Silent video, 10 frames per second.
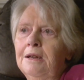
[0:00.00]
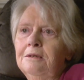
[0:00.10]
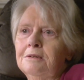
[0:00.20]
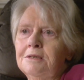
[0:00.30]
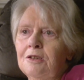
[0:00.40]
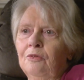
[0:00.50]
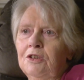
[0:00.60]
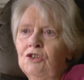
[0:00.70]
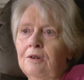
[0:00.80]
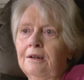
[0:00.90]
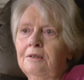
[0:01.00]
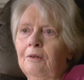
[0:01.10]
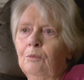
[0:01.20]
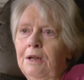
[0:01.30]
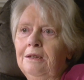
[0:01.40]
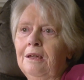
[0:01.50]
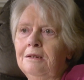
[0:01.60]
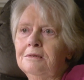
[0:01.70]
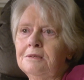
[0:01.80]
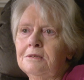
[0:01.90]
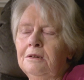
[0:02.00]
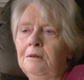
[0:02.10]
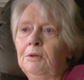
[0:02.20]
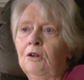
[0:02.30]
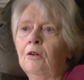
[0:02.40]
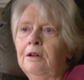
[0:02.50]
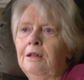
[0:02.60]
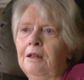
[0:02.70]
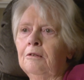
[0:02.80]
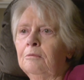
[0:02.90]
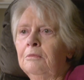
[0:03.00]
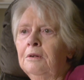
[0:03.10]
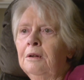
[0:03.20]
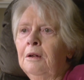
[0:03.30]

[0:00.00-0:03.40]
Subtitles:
maintenance on the truck weekends, and he'd be gone again on